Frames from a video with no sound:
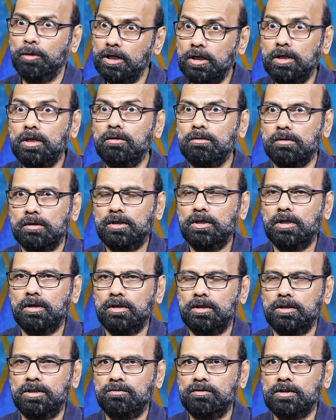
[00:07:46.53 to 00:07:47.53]
Many
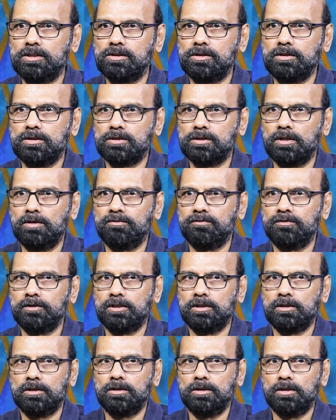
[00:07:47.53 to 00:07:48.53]
uh, investors have uh,
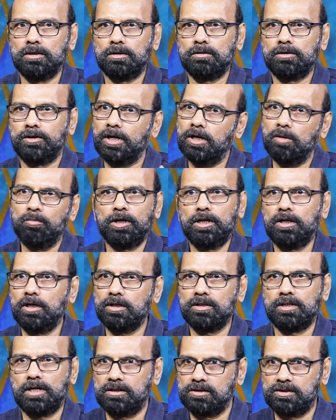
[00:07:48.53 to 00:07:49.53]
uh,
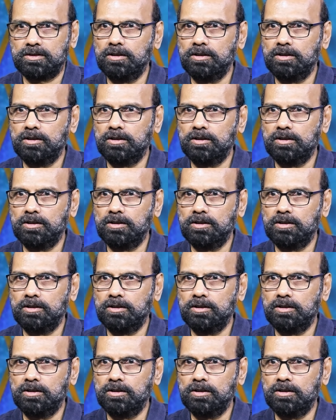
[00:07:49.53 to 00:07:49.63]
recommended that.